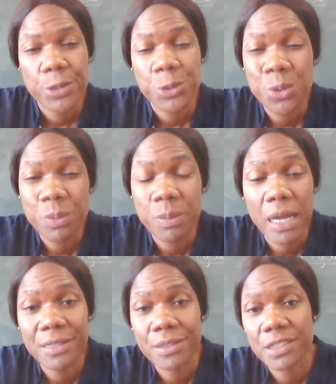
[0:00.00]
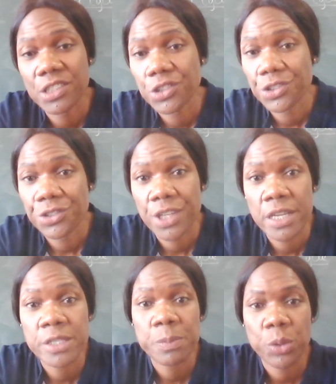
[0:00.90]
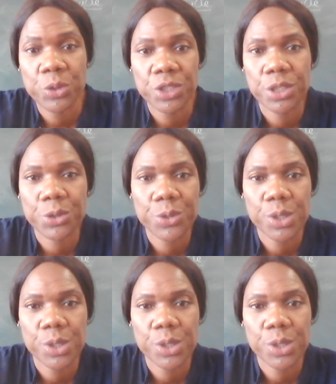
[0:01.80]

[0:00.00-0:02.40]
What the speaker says: Too much exposure to